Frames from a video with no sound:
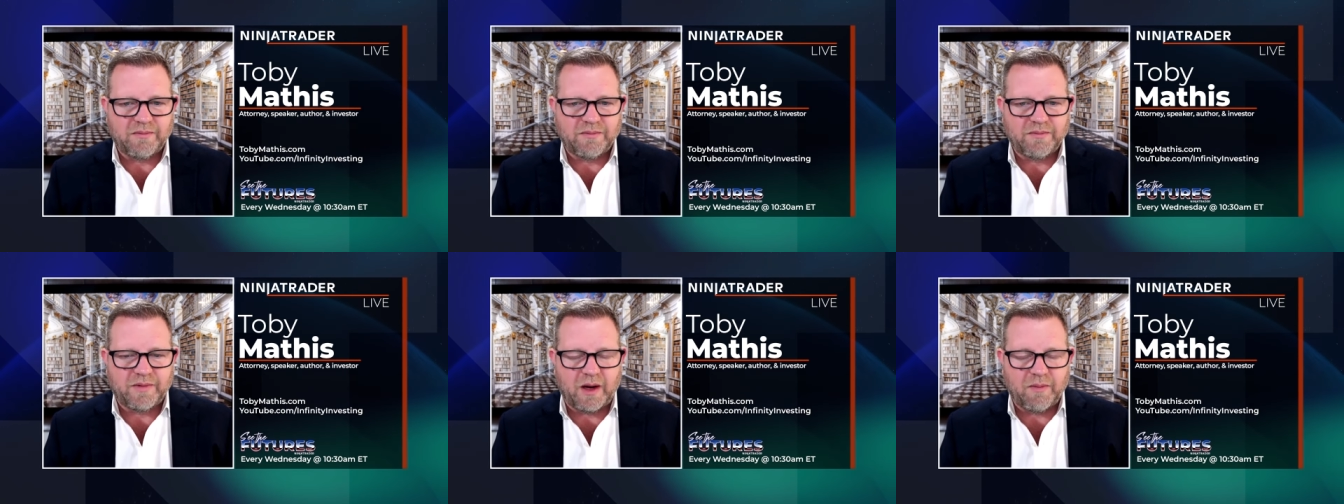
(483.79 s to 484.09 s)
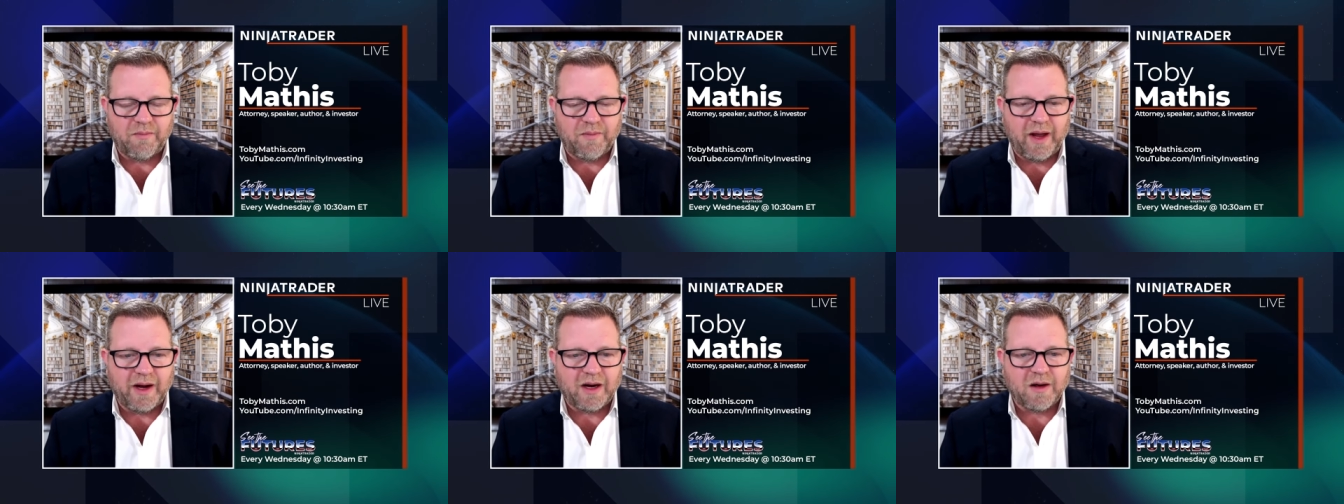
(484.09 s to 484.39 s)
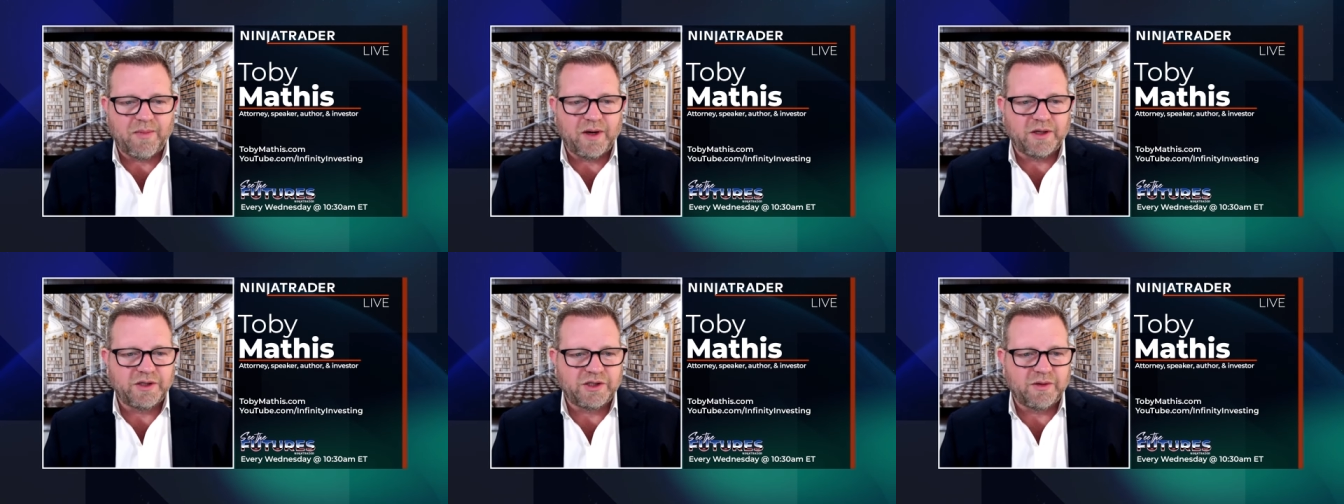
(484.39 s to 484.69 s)
they'd make a
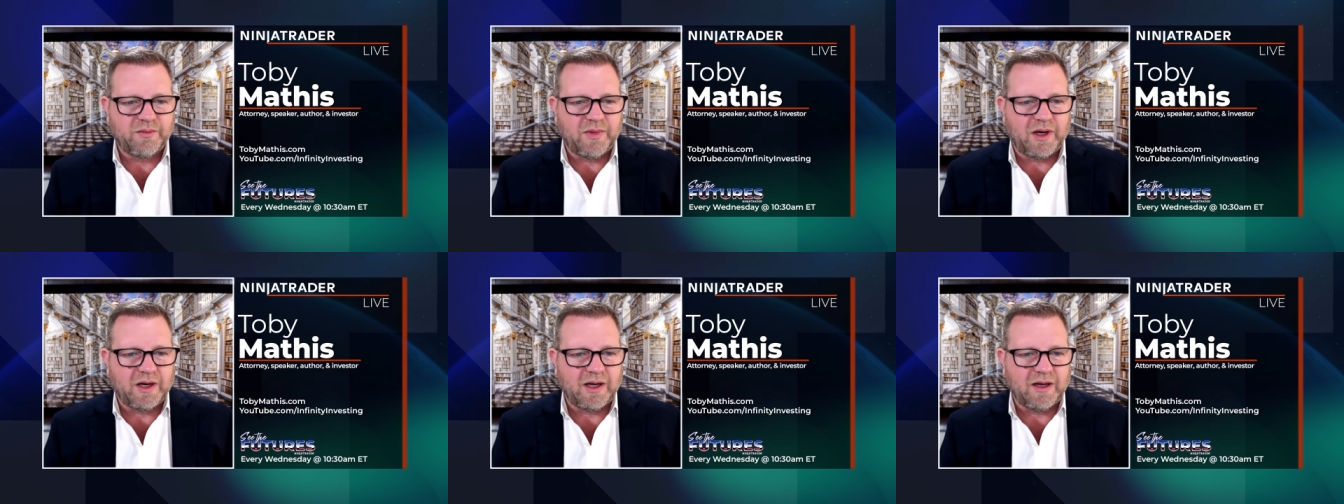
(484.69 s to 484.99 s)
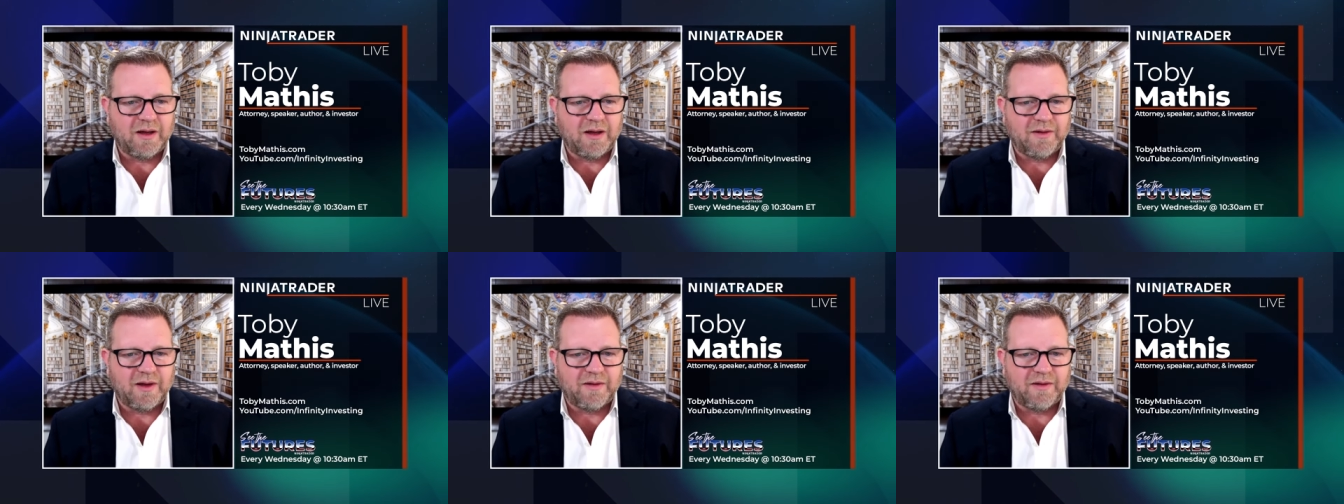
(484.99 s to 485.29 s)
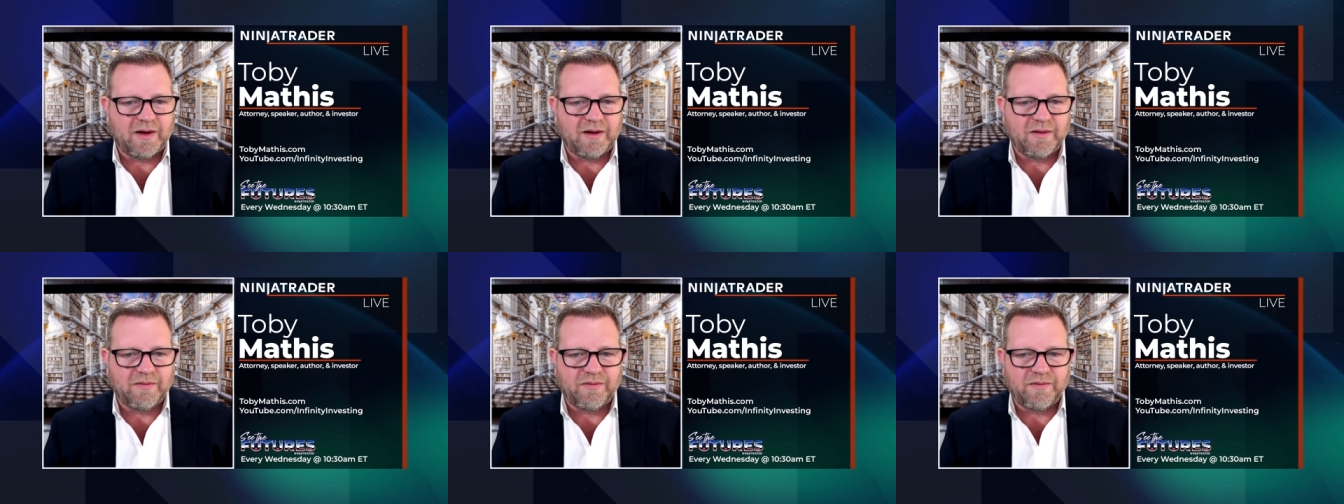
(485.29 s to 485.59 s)
bunch of money and then
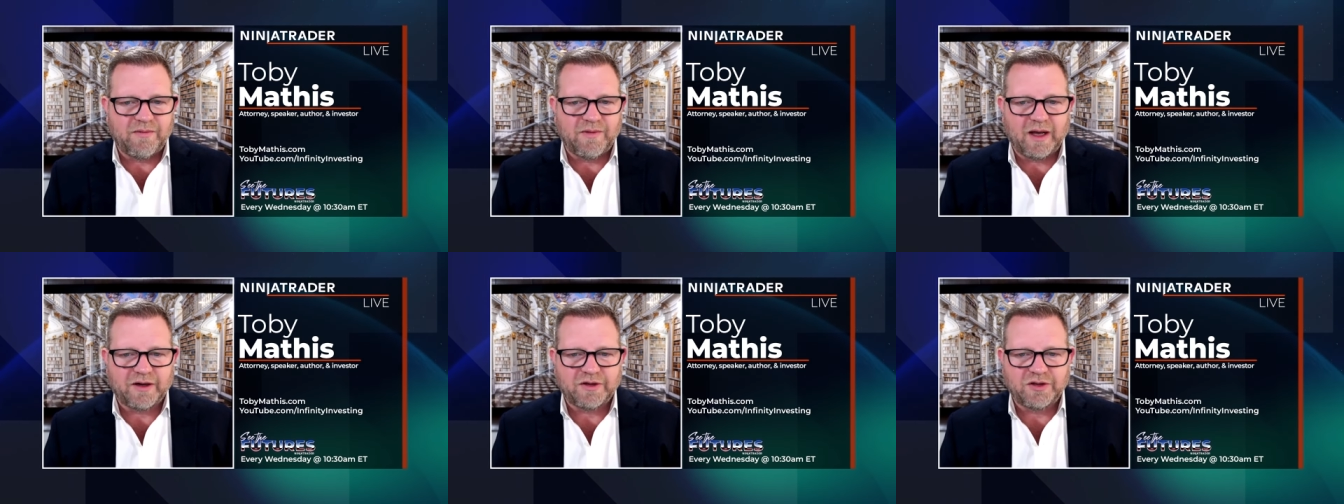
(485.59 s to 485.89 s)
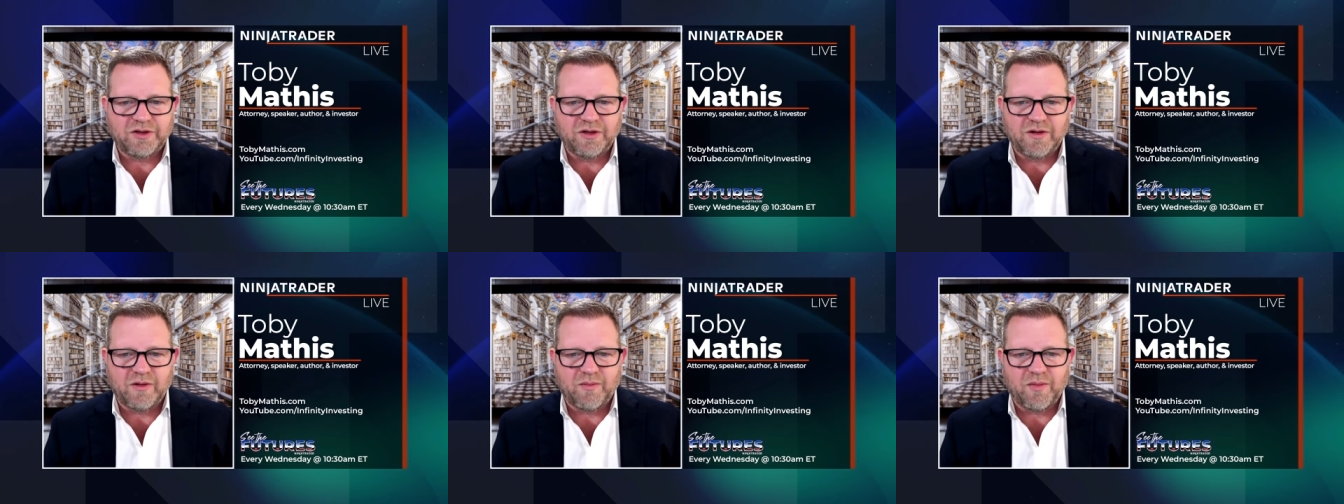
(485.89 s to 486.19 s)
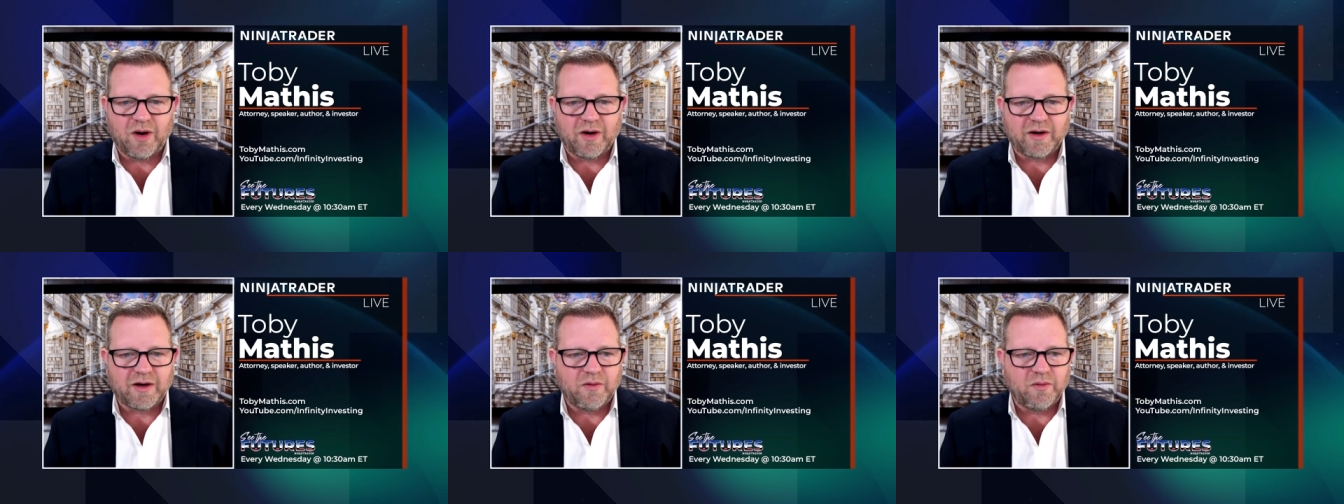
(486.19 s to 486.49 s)
the next year the
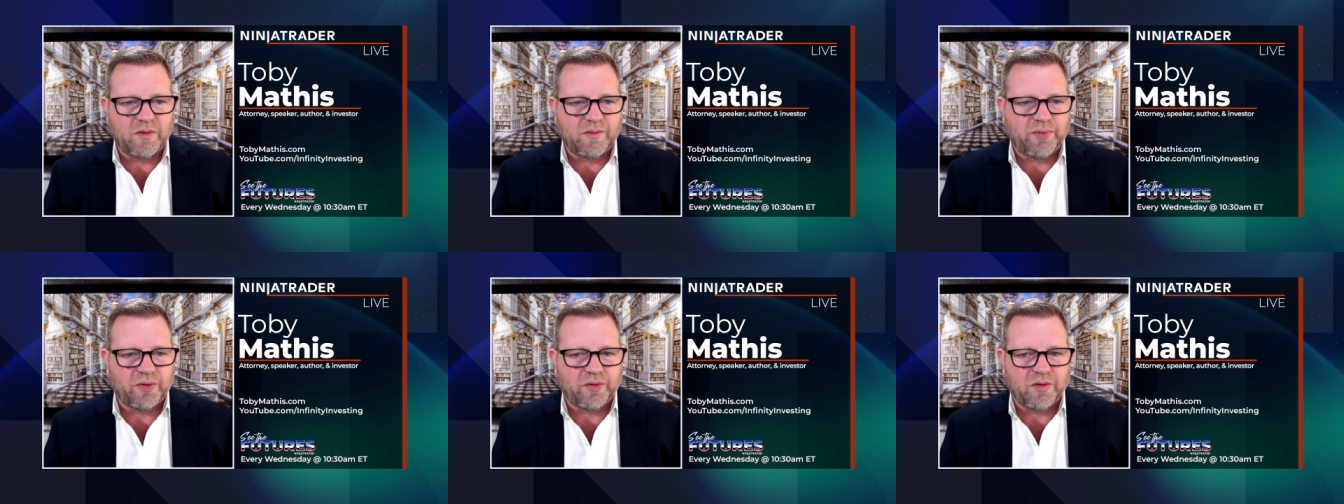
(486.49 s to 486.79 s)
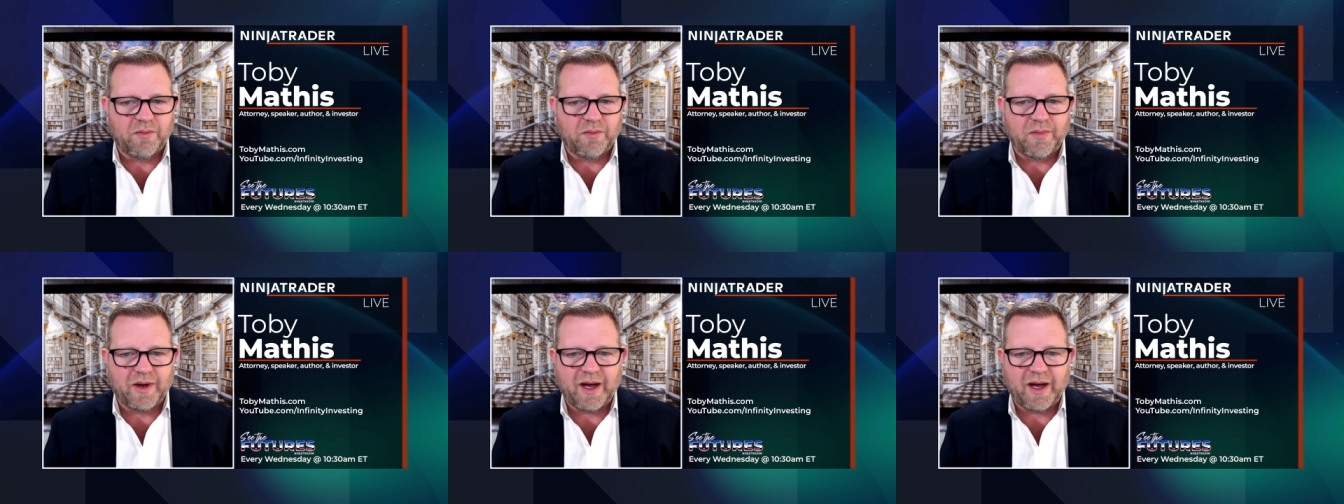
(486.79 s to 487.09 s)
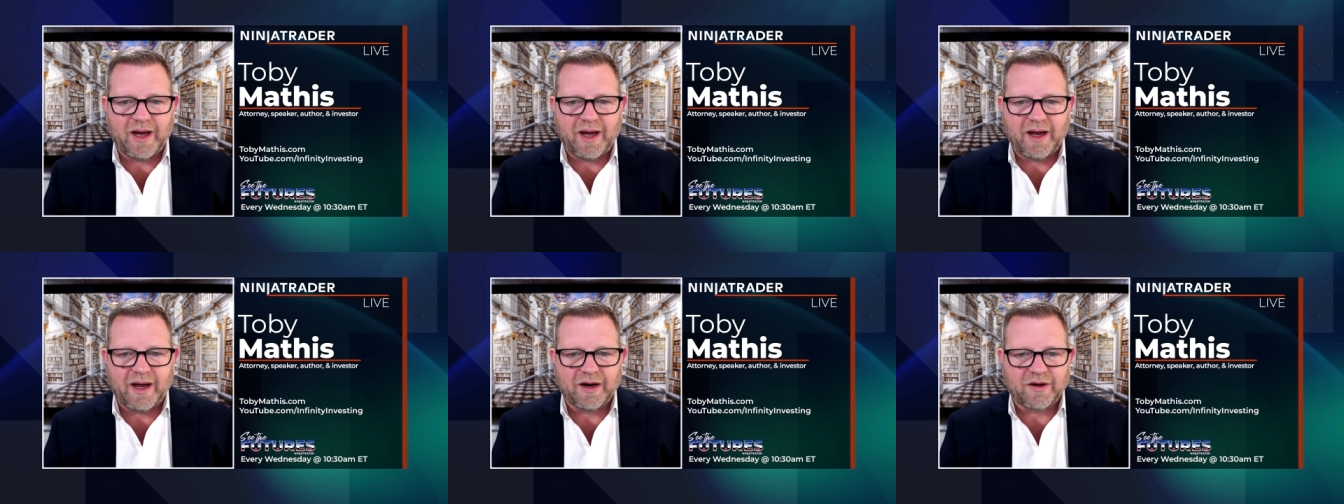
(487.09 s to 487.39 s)
market would pull
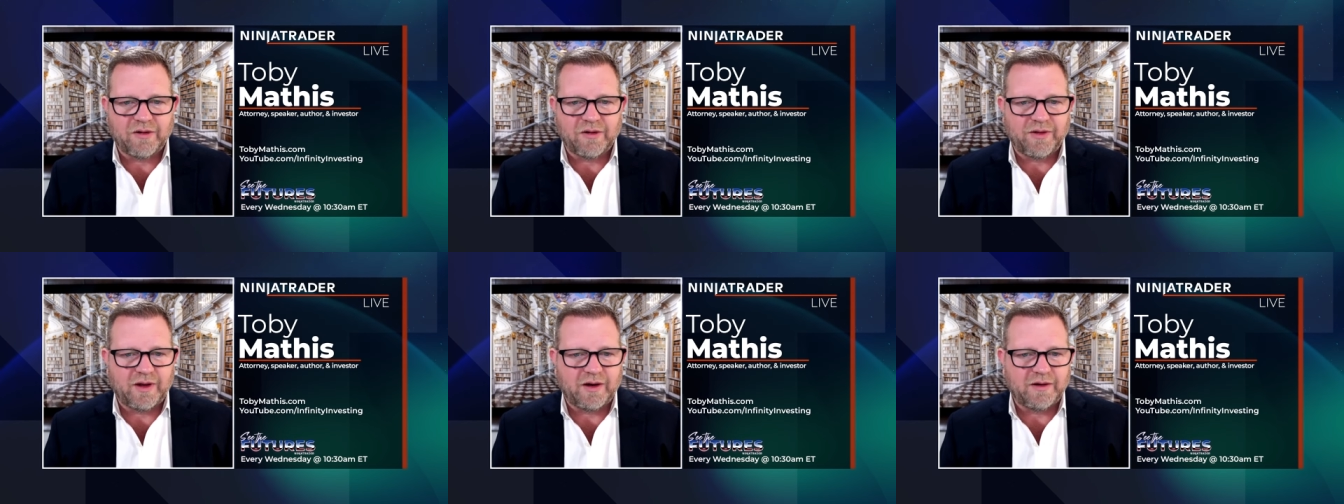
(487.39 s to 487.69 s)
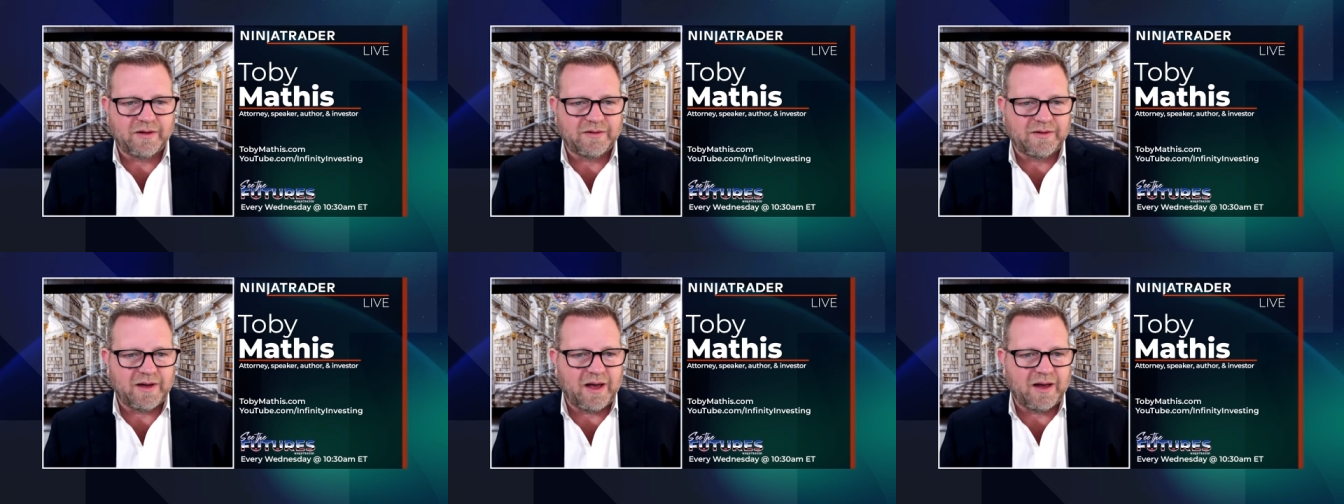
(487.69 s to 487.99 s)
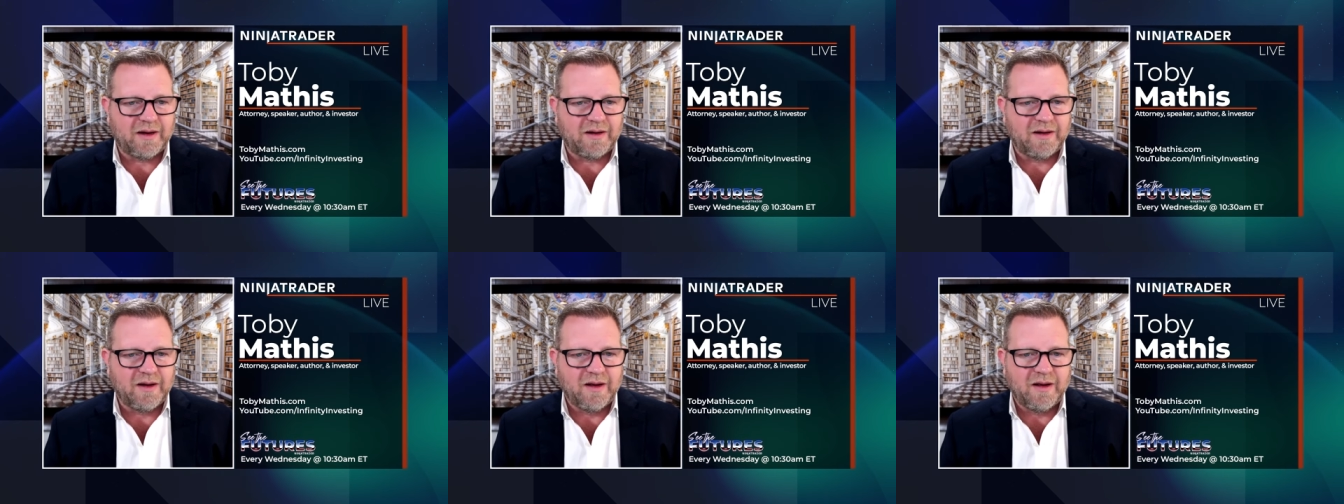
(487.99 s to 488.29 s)
back or they just
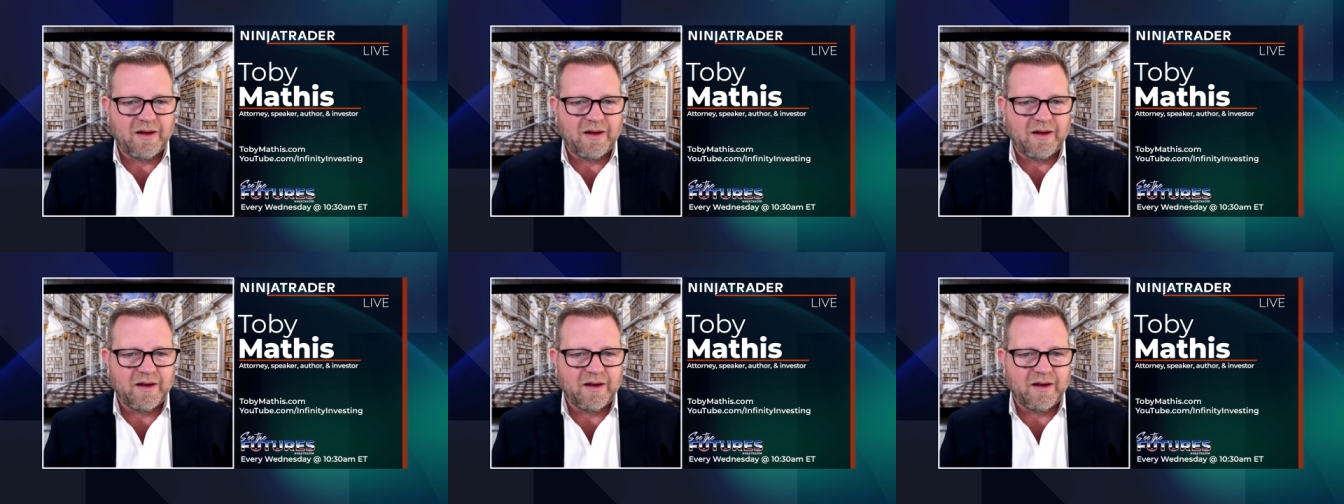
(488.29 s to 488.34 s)
had